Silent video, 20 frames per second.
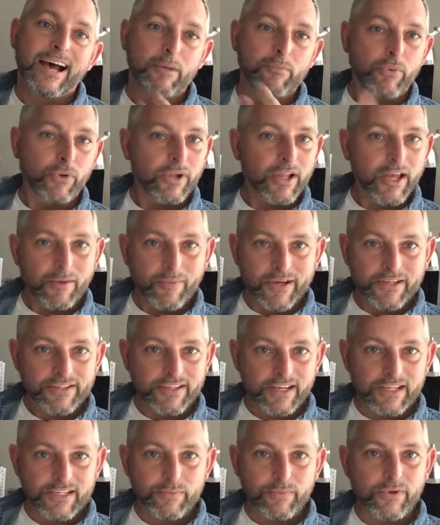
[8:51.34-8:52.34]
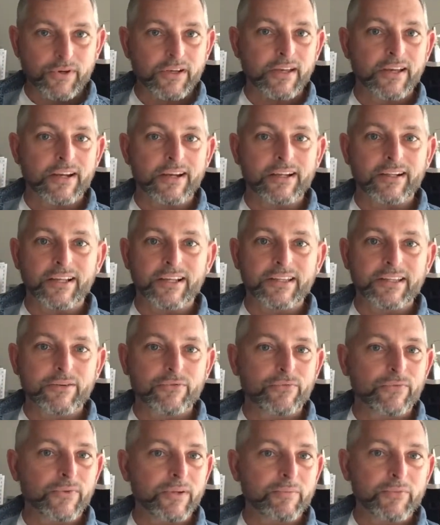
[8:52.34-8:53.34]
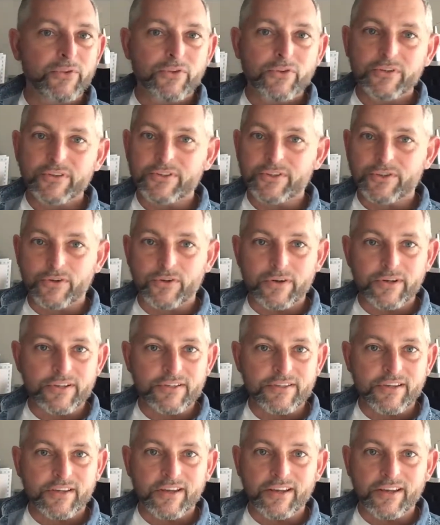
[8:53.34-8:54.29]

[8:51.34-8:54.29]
I pull out my sketchbook and I let them flip through the drawings,